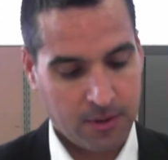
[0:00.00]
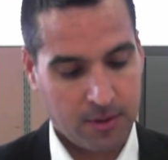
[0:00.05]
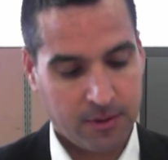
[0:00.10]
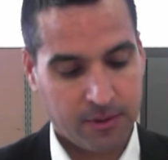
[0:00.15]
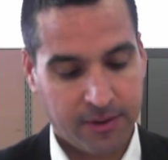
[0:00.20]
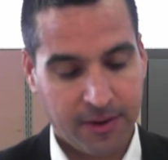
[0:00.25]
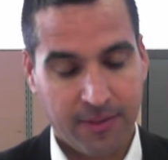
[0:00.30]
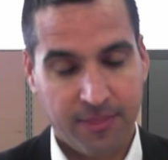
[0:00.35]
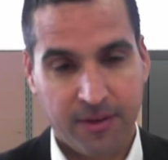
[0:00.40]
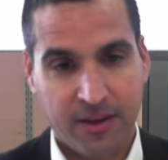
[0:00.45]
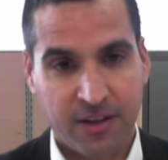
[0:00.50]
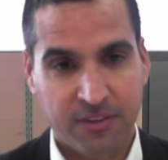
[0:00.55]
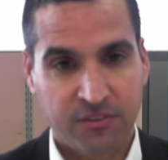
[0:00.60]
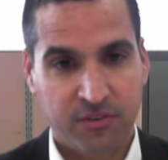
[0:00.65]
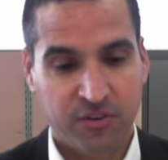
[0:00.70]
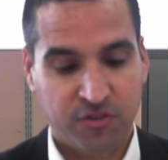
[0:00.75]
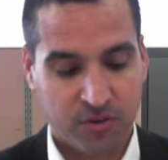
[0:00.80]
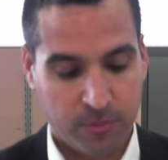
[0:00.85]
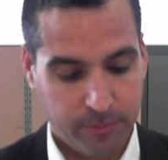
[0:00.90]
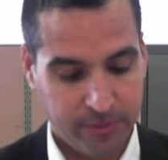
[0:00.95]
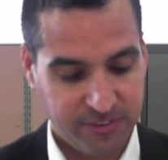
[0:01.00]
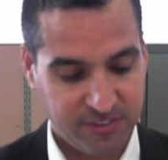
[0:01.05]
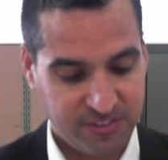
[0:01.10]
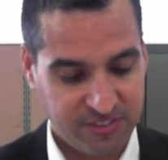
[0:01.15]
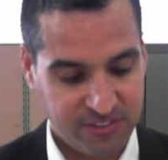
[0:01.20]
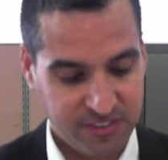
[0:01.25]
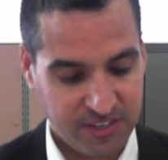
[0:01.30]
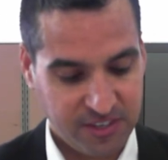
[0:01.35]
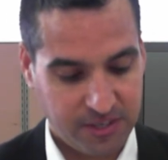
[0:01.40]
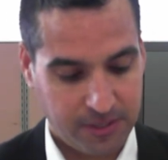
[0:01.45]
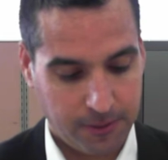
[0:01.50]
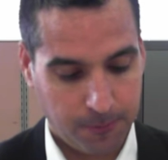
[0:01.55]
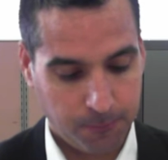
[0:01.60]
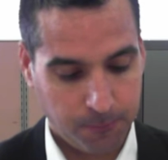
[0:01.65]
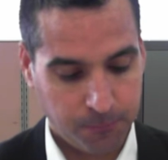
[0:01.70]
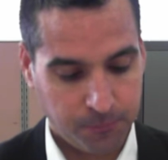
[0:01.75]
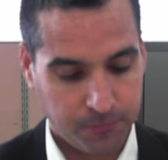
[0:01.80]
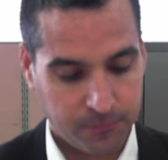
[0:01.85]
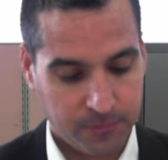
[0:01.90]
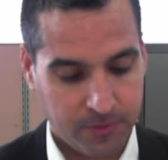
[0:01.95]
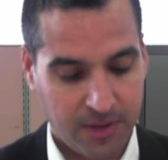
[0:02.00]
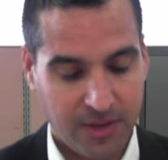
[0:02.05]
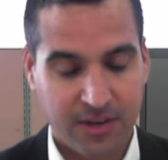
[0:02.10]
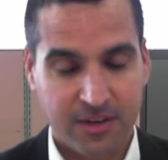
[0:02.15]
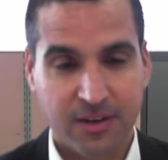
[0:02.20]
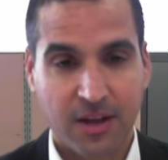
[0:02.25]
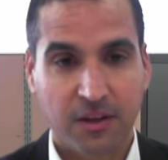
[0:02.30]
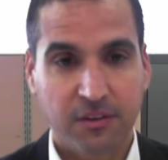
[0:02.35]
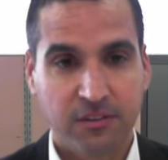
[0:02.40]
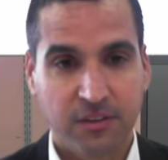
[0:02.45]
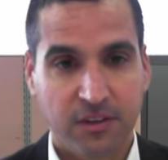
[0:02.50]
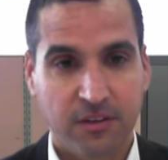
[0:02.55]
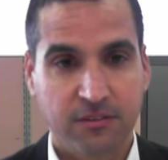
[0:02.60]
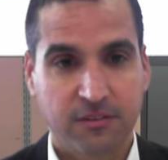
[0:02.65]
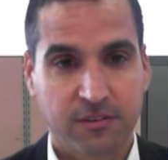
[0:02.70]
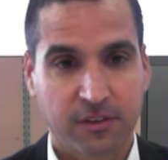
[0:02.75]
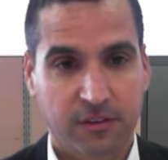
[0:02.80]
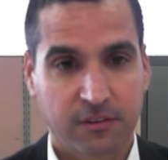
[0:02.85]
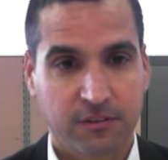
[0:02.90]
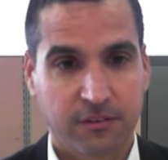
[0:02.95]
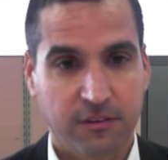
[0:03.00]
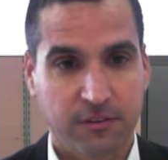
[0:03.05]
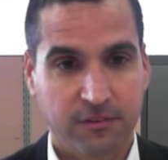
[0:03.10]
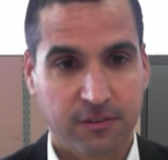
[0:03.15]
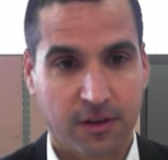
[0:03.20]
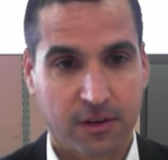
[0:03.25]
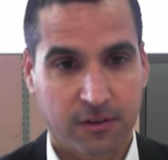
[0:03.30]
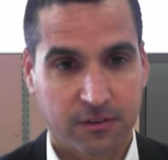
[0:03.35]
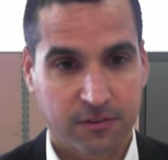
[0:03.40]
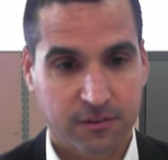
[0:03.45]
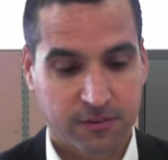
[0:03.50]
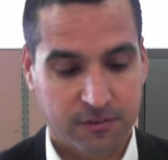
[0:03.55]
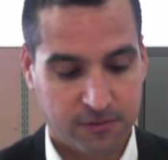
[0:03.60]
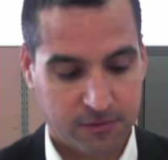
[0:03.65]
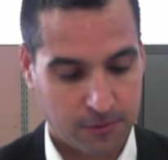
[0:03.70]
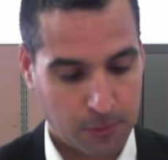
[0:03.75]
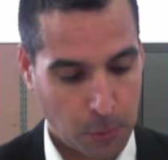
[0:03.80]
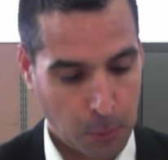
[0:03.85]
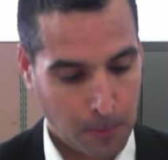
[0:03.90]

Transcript: Okay, the answer should be C in 1966.